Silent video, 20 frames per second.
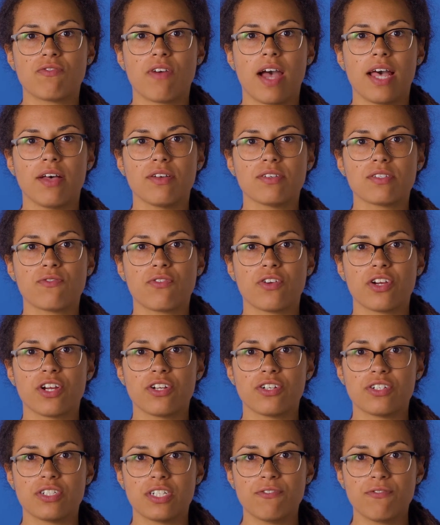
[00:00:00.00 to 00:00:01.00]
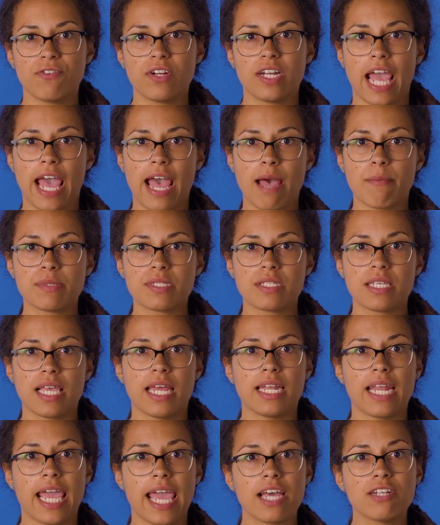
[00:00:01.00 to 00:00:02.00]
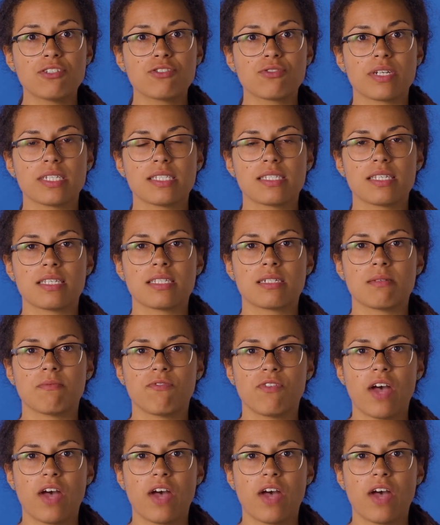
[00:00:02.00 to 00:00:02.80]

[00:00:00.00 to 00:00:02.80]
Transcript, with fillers: files for your different apps and Android system